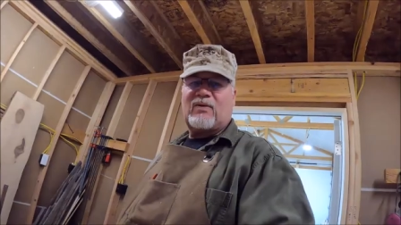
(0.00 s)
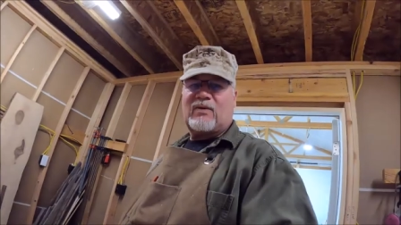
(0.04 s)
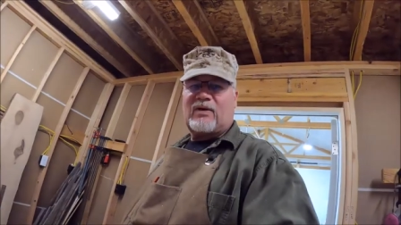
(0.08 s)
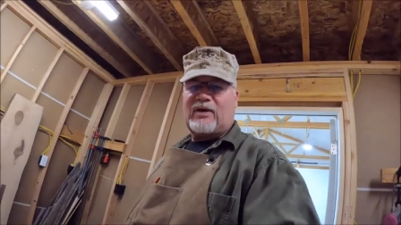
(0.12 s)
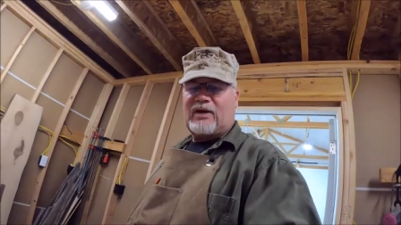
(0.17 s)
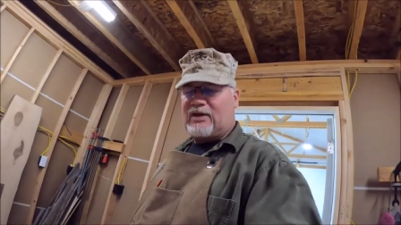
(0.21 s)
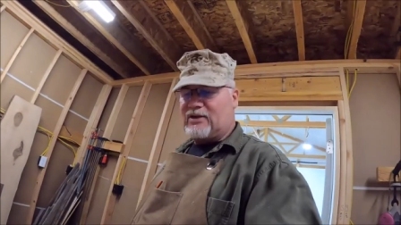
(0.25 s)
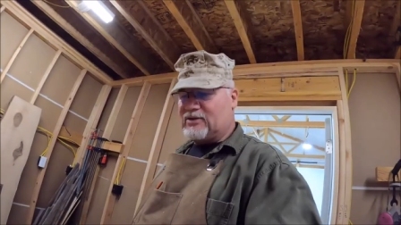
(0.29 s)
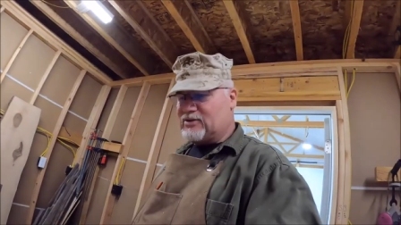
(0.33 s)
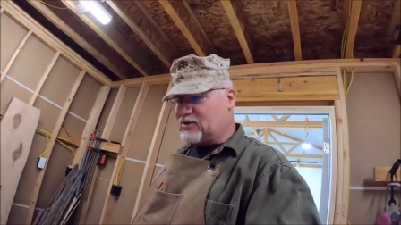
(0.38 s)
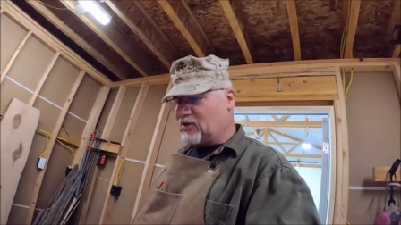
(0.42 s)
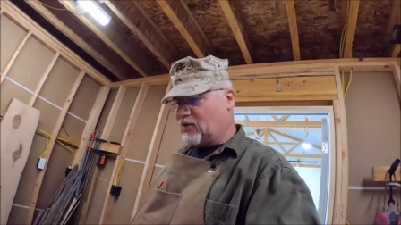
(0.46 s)

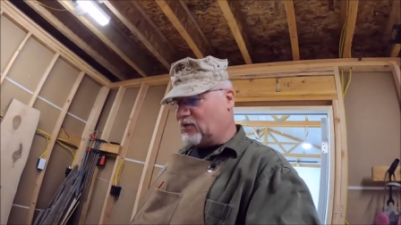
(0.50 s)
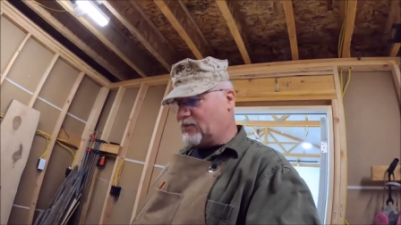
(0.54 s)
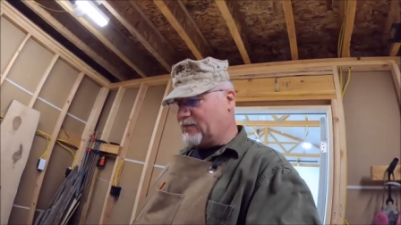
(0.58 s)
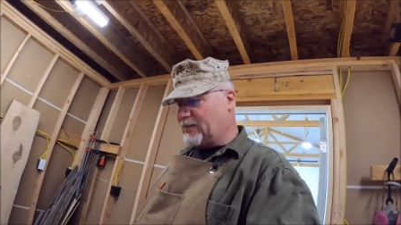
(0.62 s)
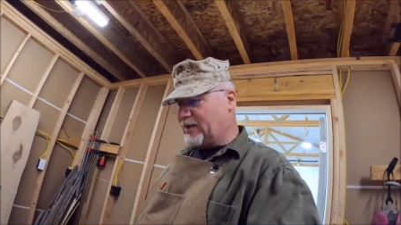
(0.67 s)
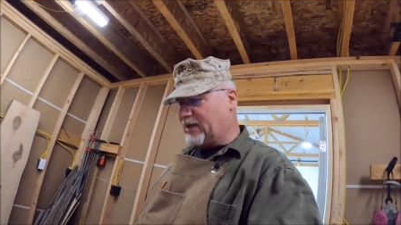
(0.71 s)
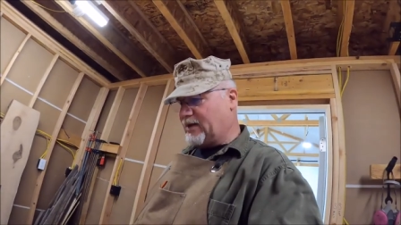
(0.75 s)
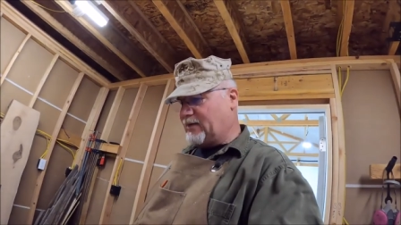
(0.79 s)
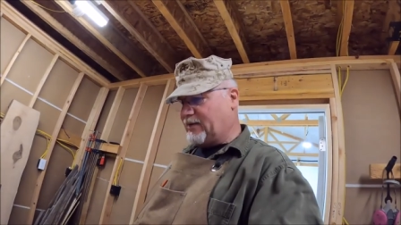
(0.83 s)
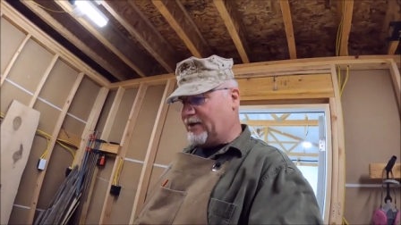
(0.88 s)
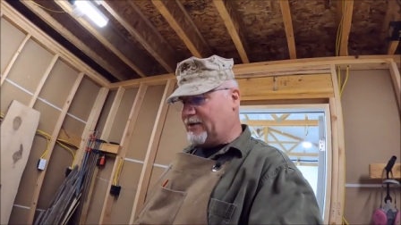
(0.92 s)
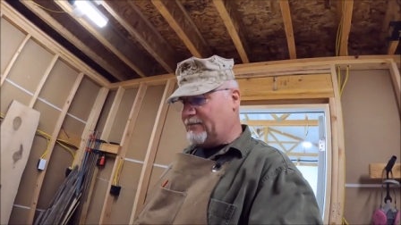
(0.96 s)
Okay, so
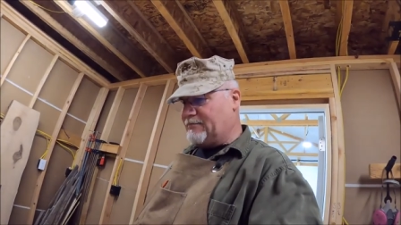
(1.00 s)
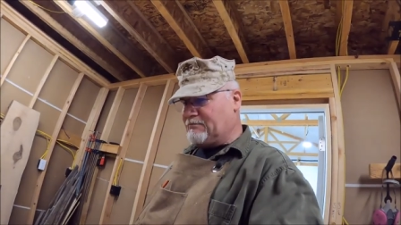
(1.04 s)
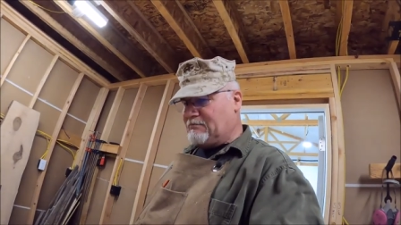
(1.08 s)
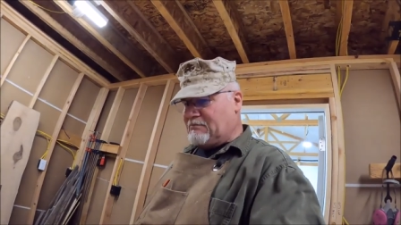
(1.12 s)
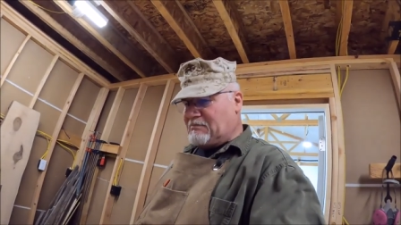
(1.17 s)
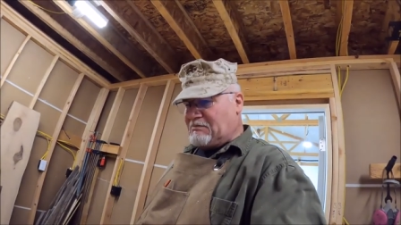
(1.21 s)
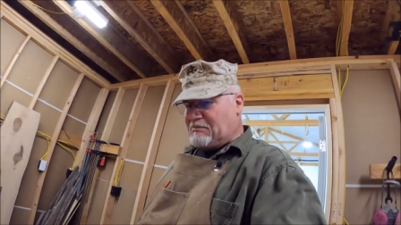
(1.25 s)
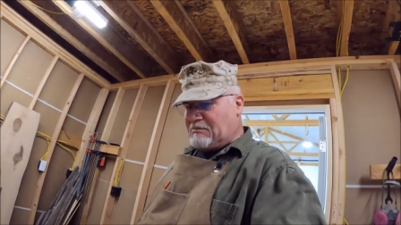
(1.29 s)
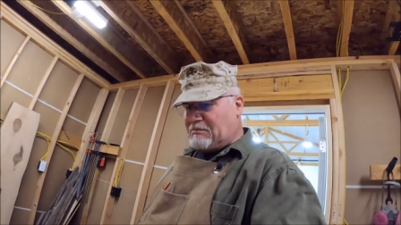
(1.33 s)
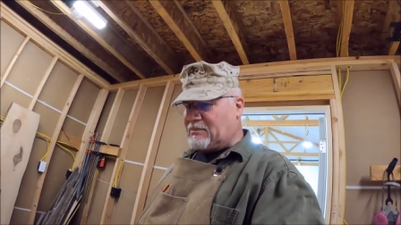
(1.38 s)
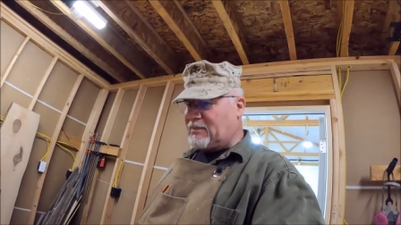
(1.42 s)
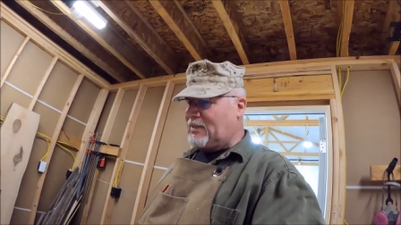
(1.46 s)
anyway,
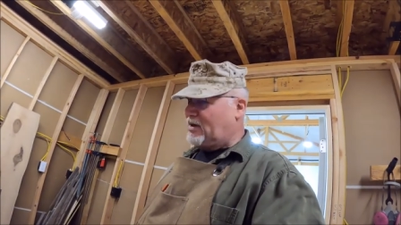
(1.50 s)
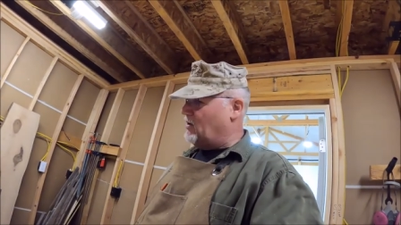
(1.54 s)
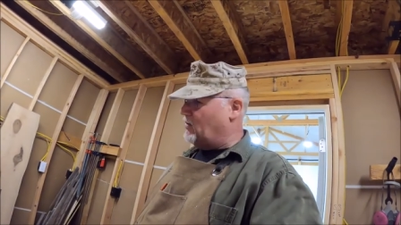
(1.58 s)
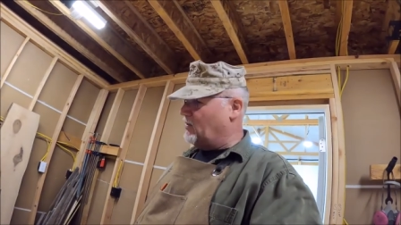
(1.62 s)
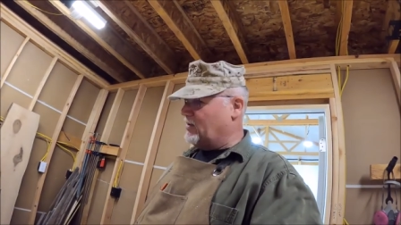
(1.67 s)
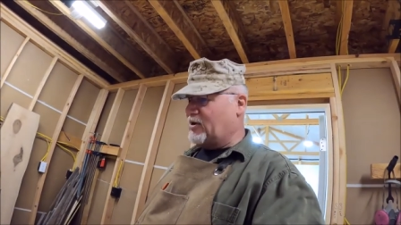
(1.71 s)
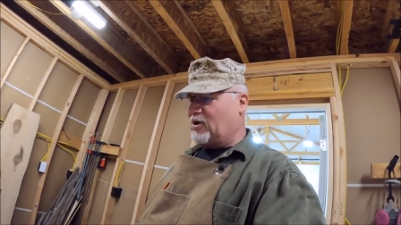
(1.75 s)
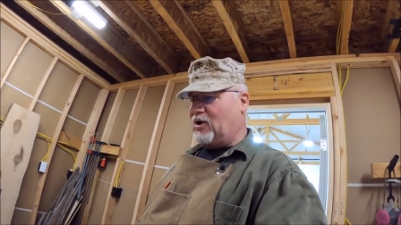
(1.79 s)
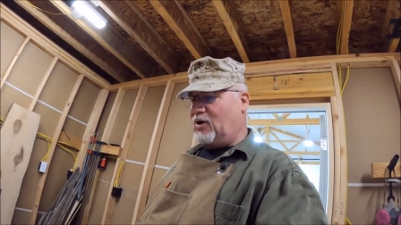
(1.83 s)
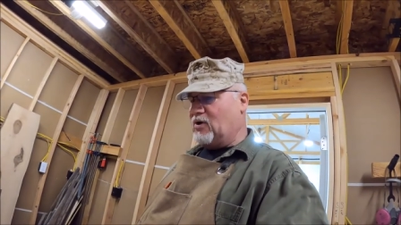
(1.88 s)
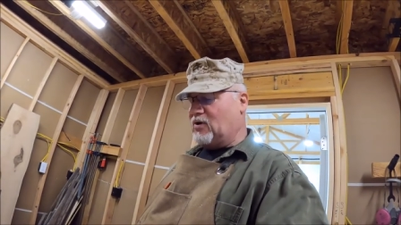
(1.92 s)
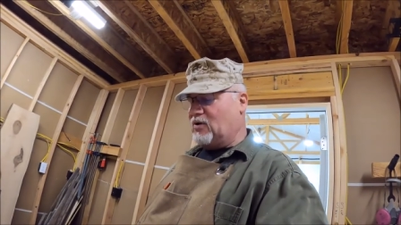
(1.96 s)
there
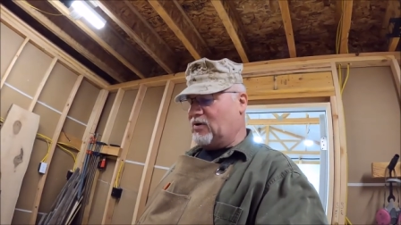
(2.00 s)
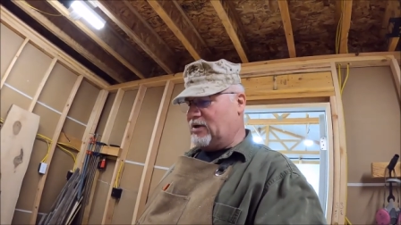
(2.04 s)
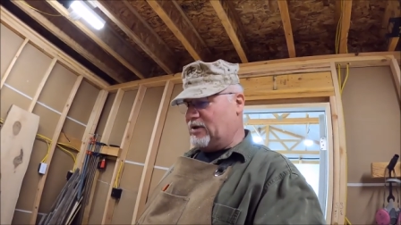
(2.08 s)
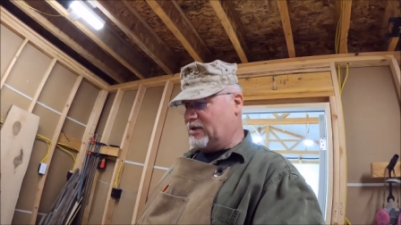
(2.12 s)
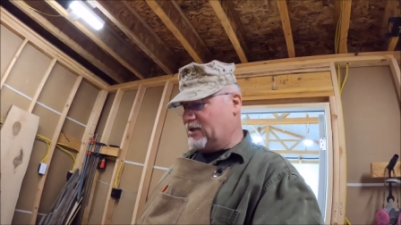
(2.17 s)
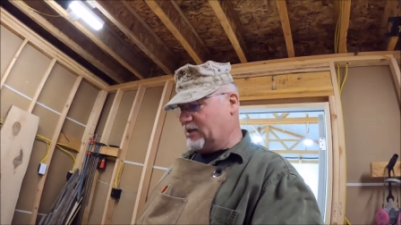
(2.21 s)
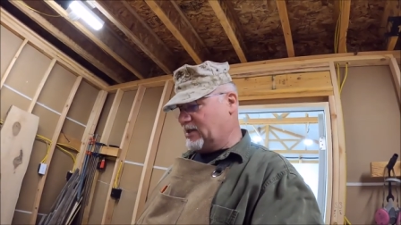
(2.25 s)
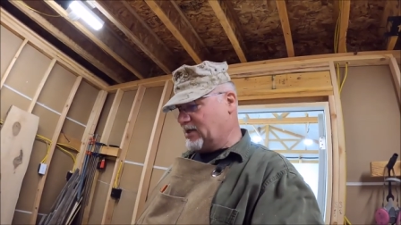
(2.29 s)
we go.